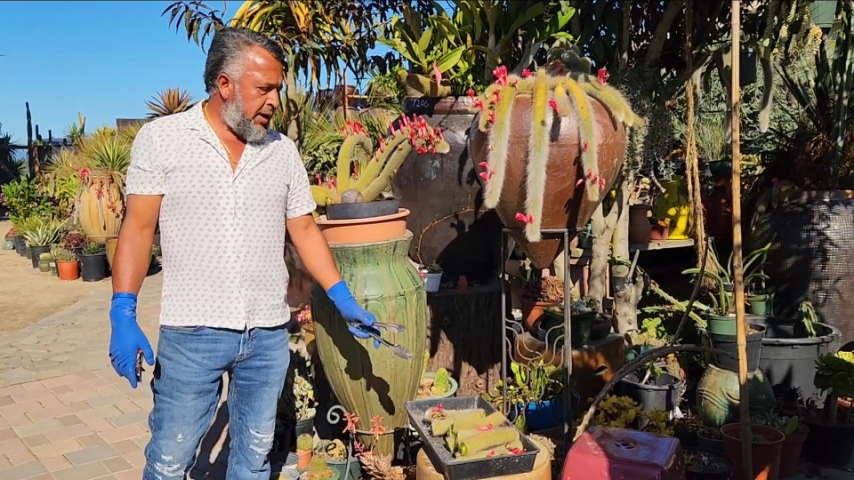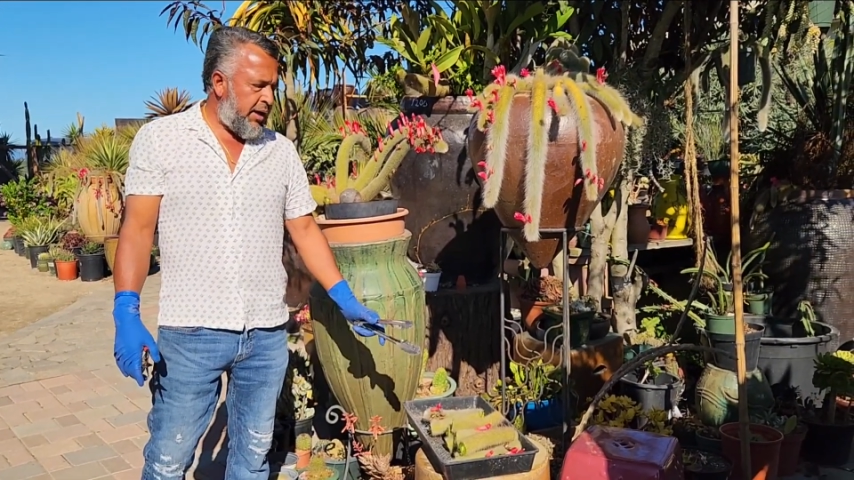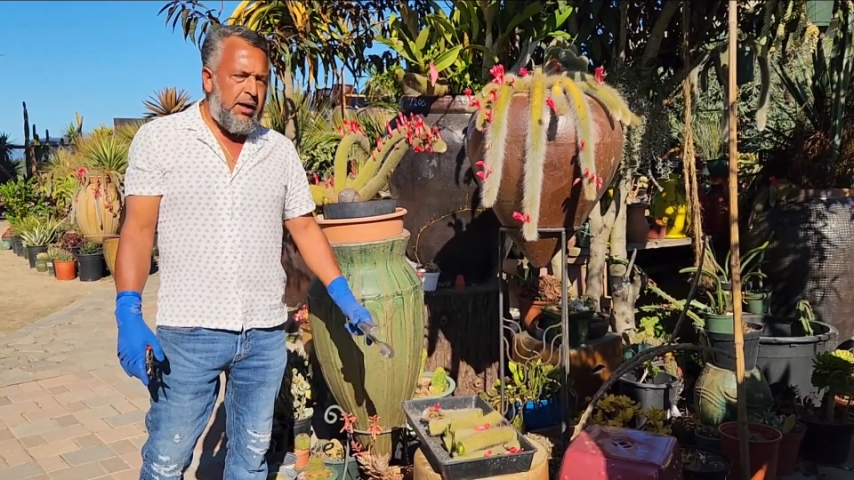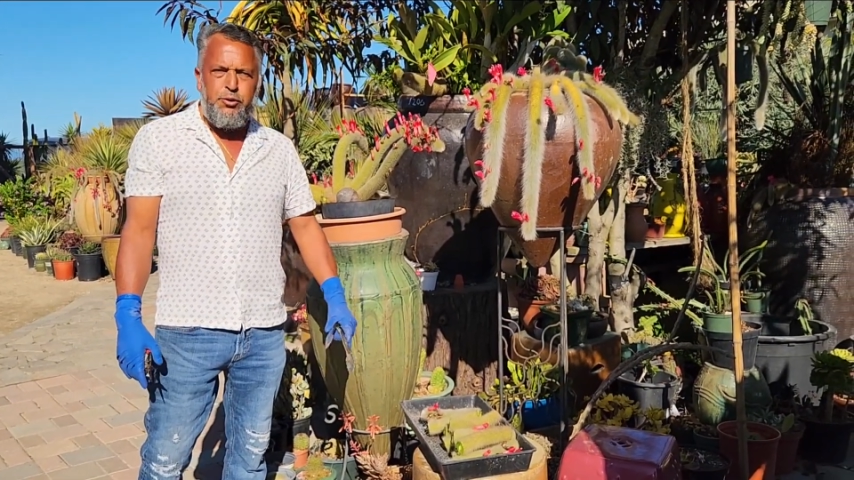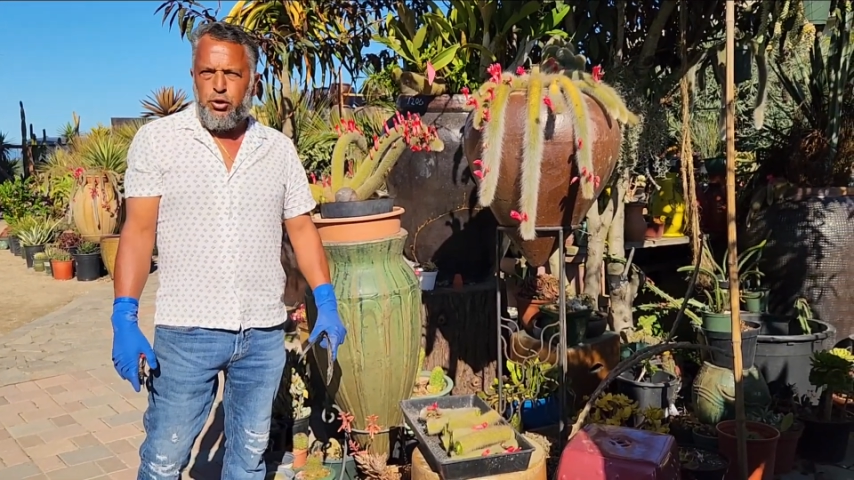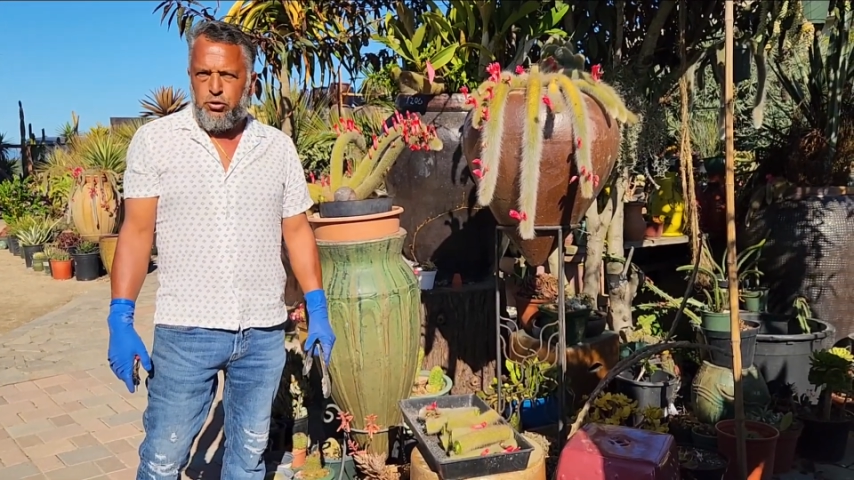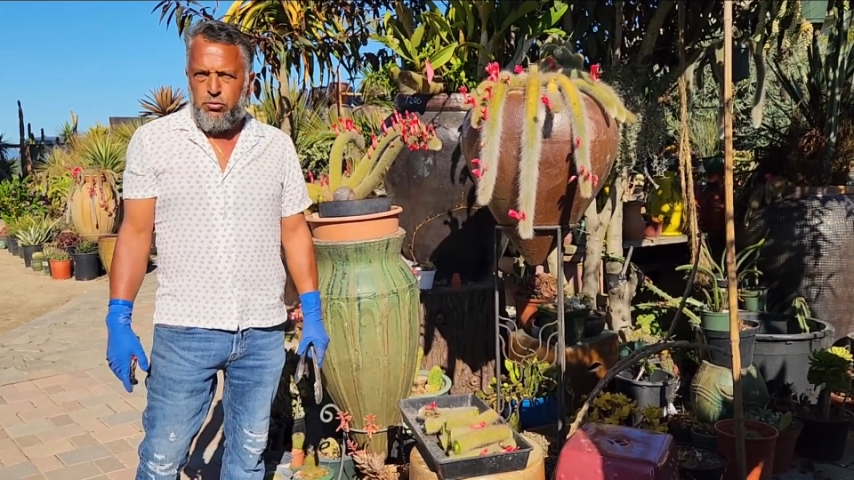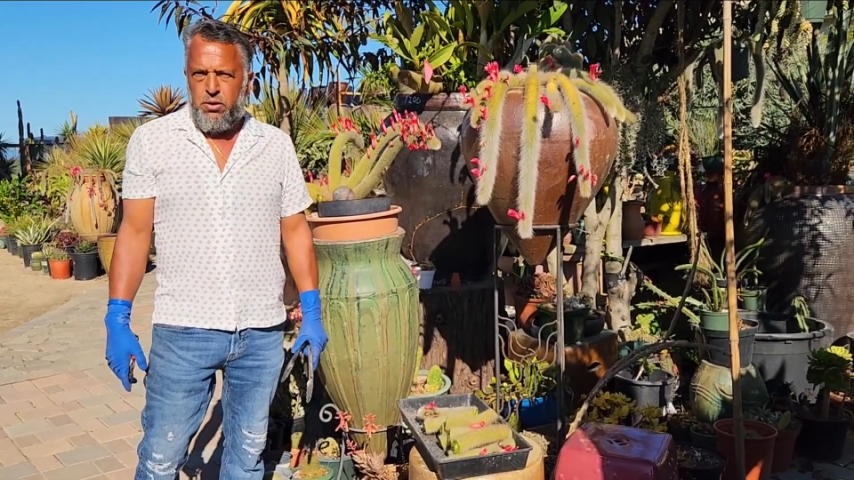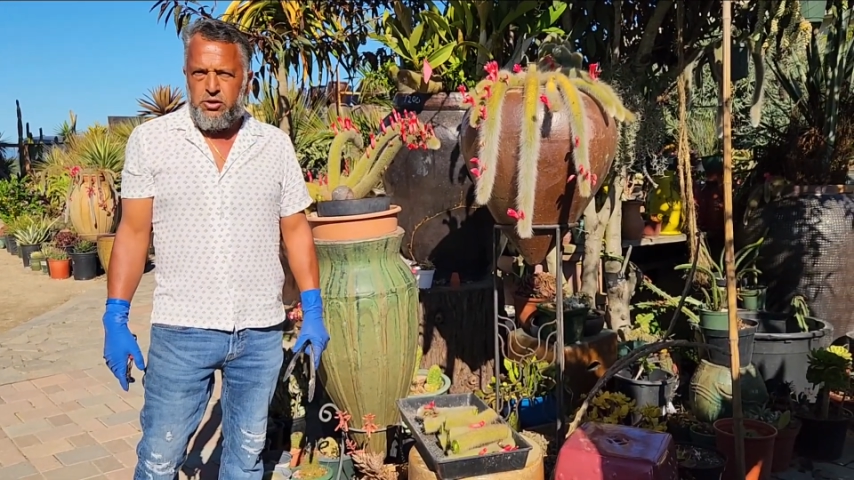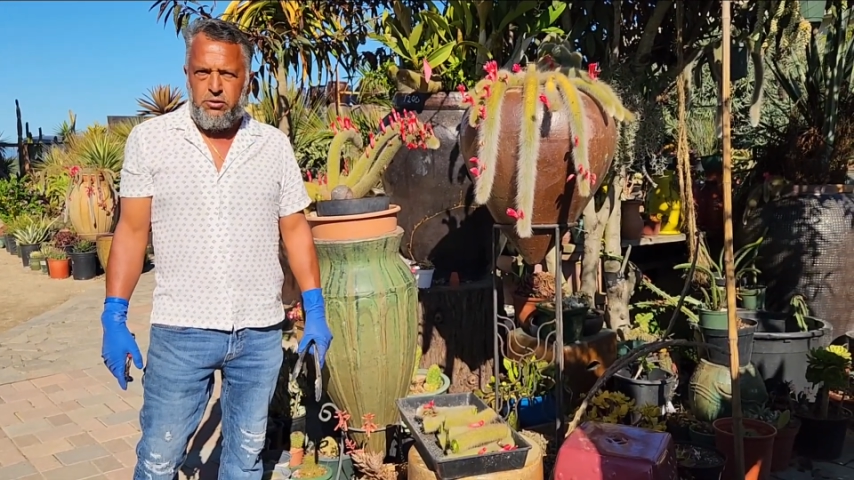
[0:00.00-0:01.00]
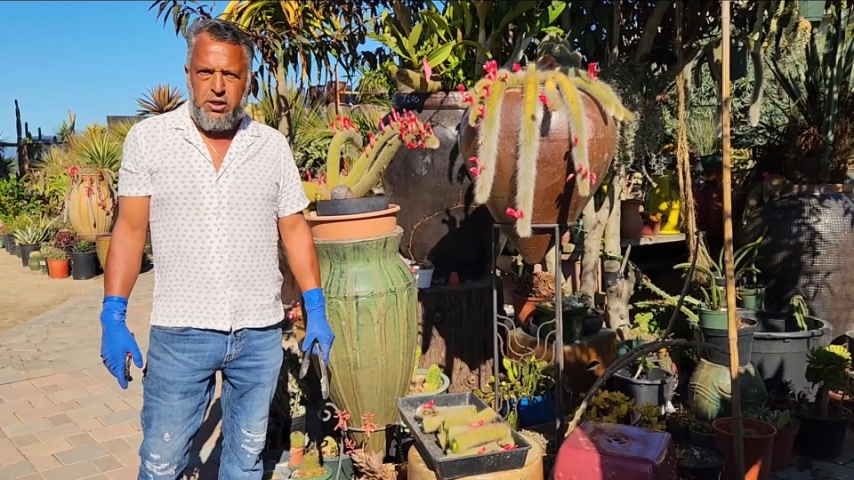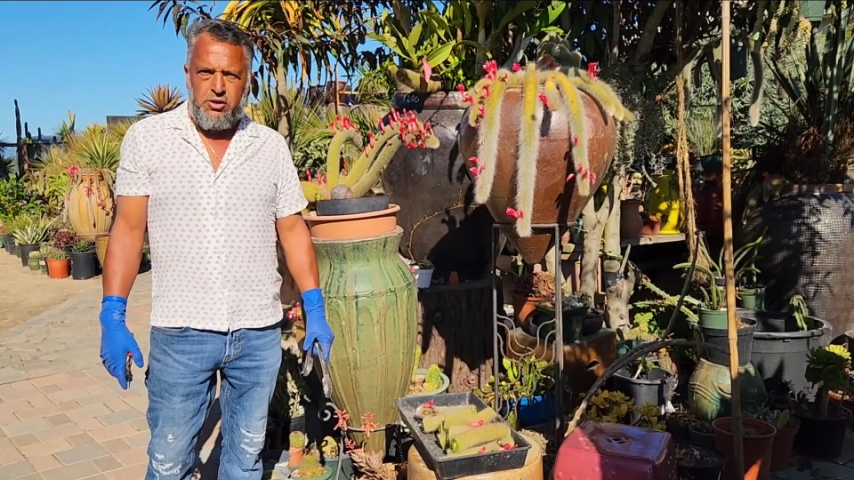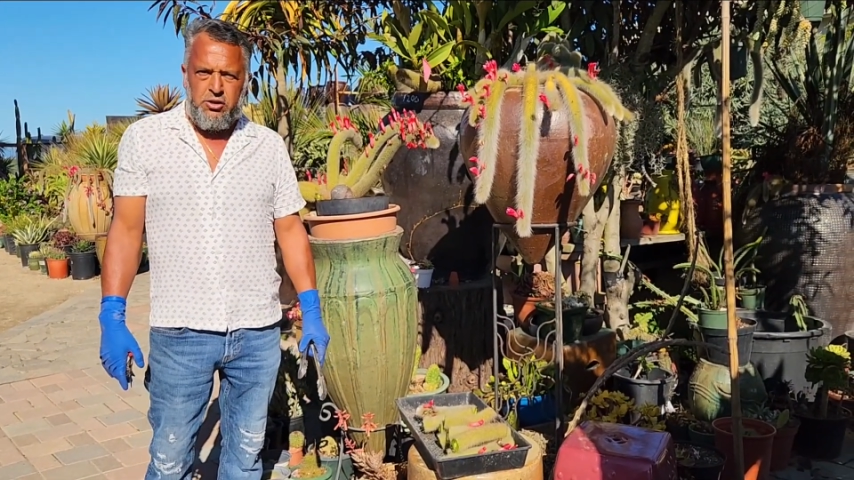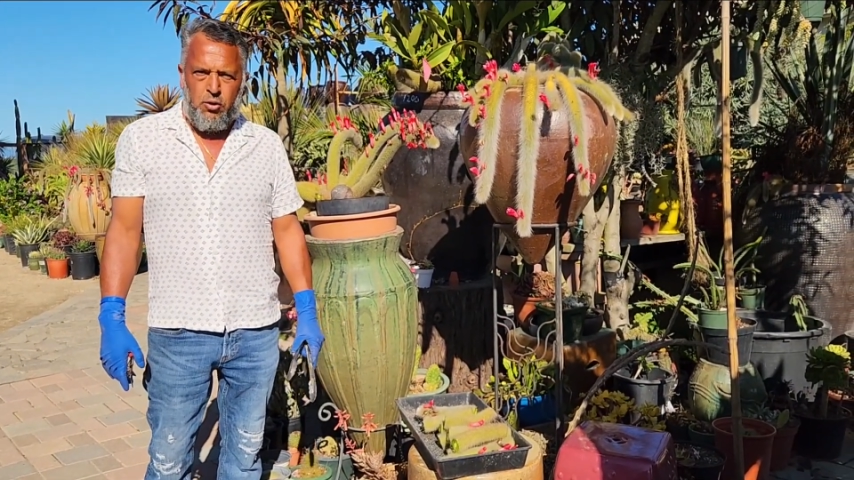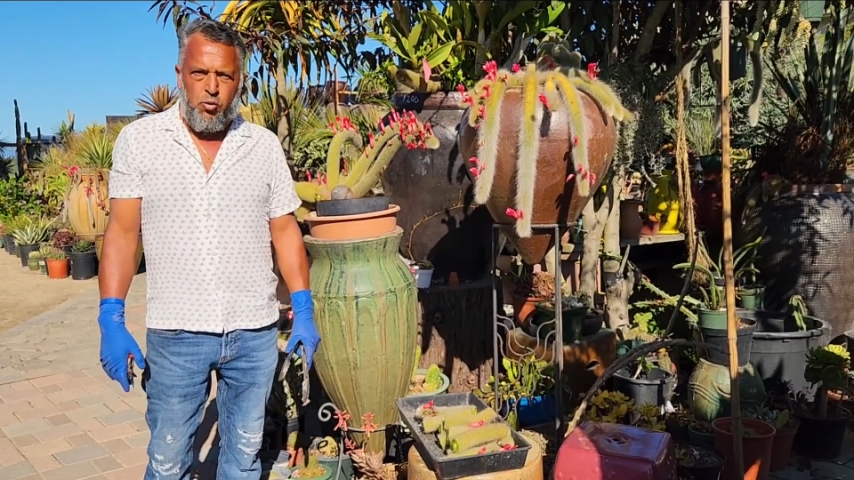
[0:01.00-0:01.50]
And after 2 months, you
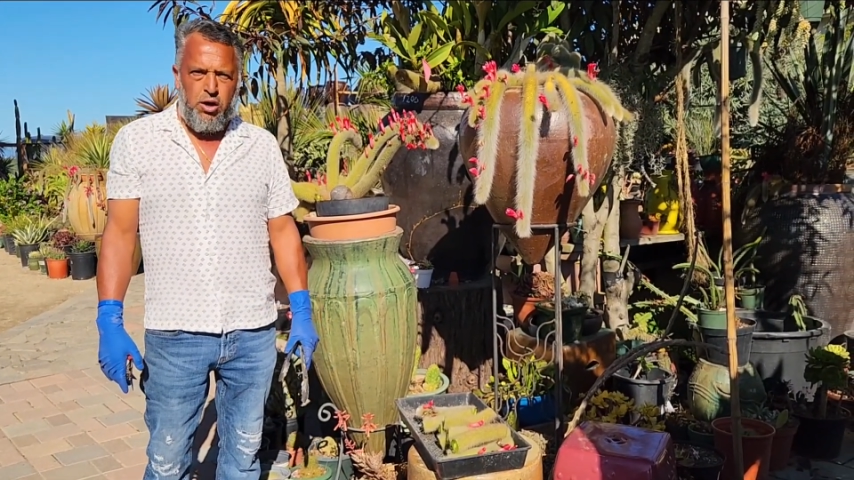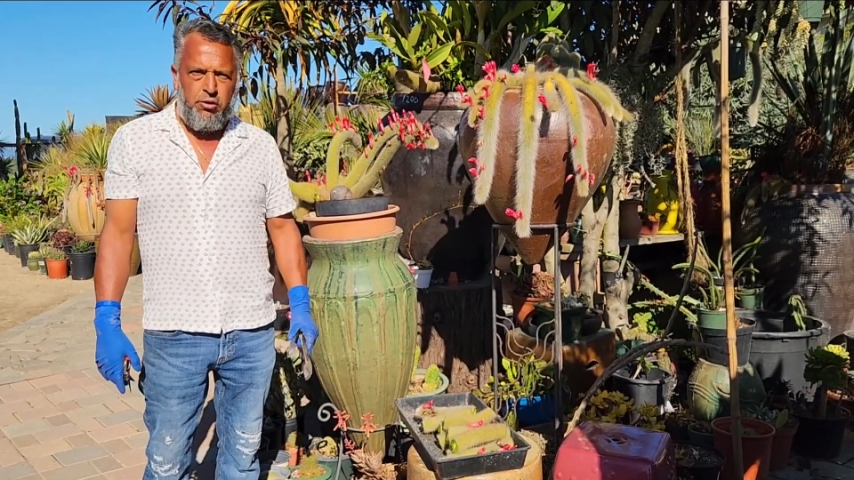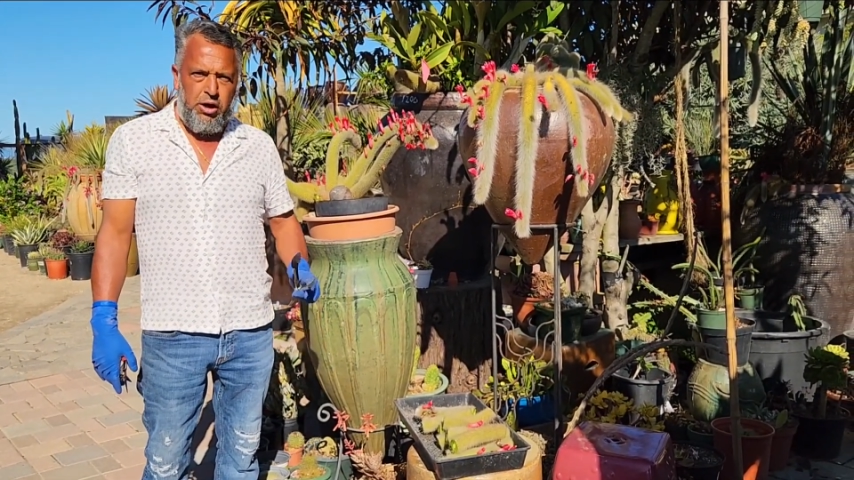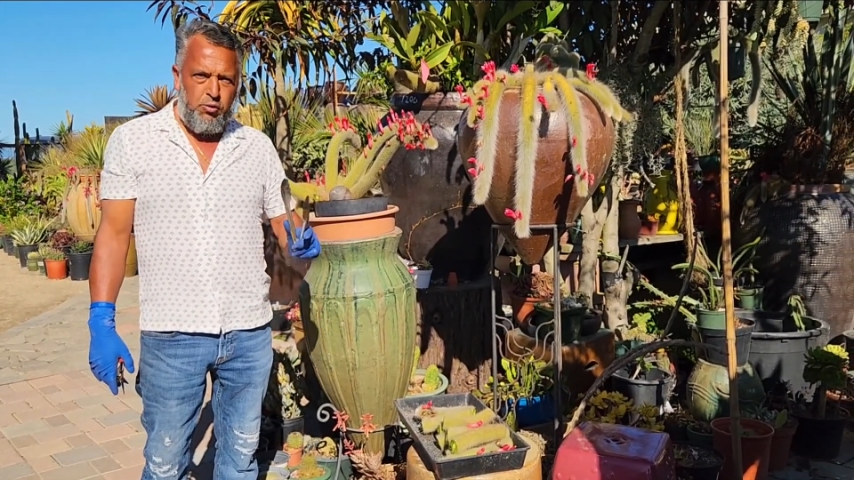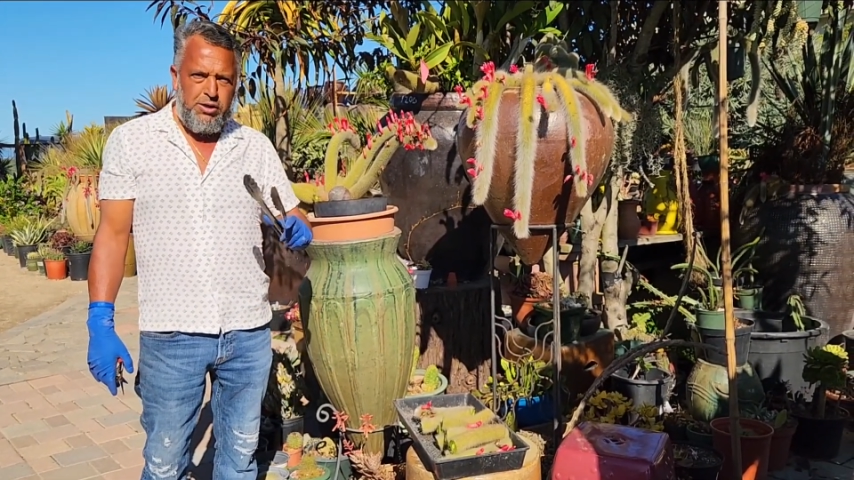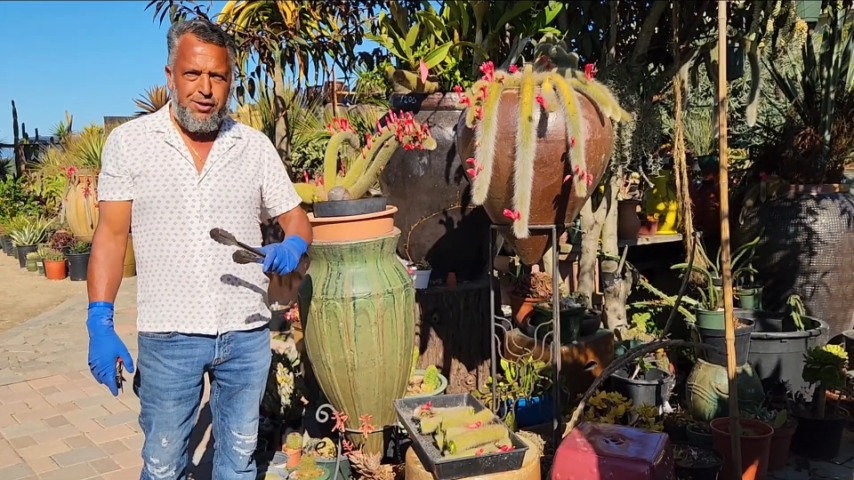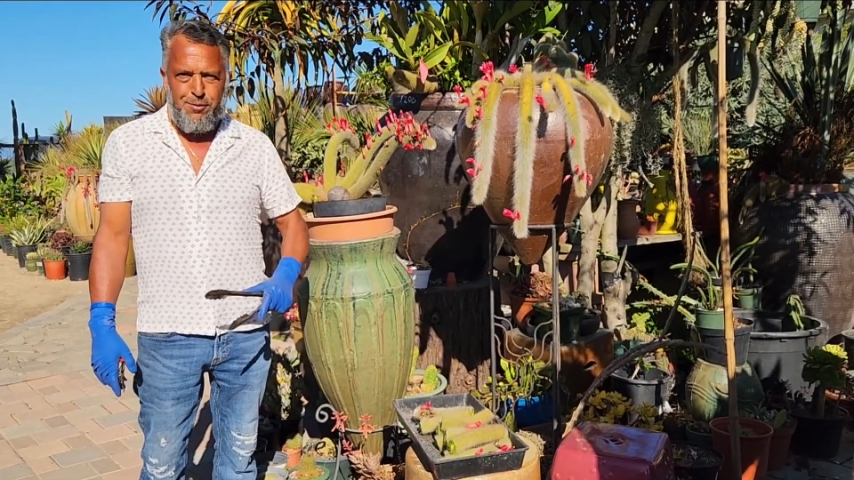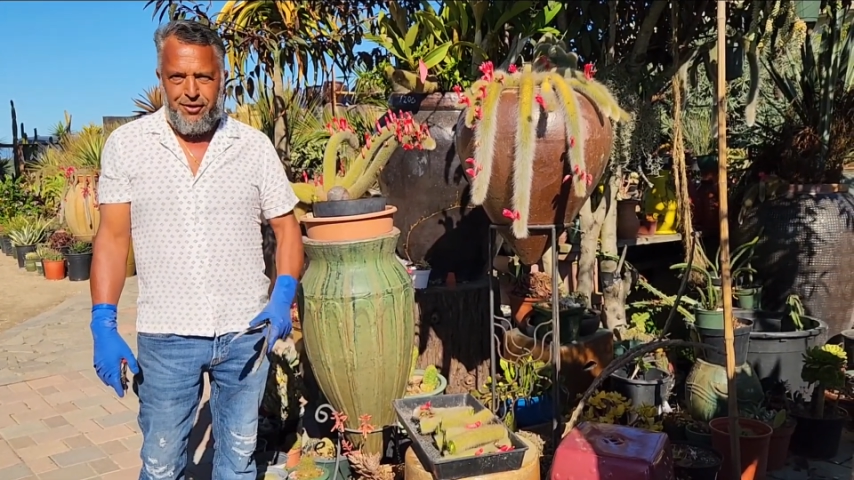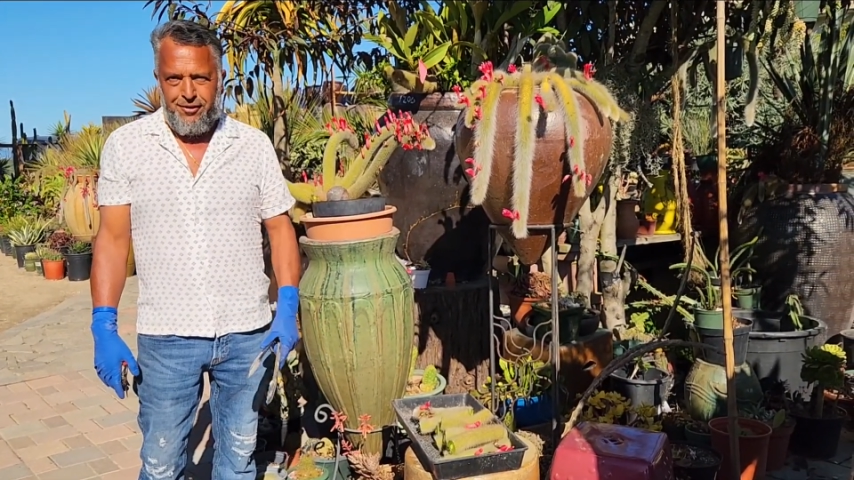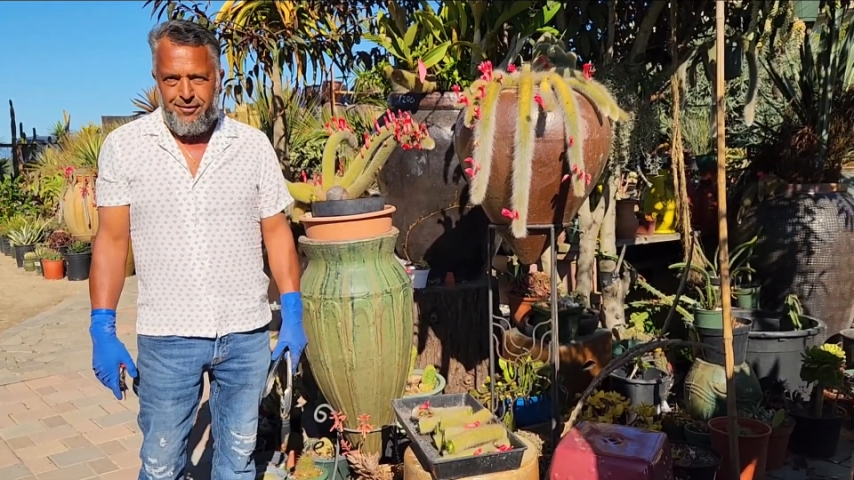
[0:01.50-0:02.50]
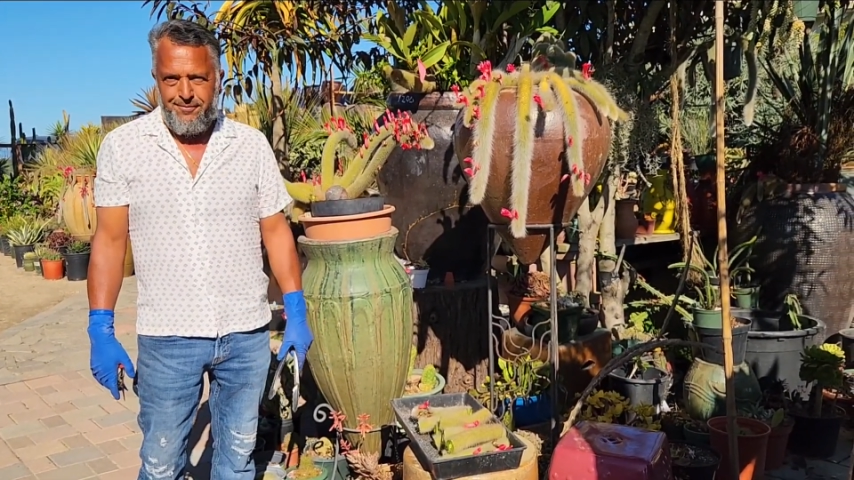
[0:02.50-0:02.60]
can start watering once a month.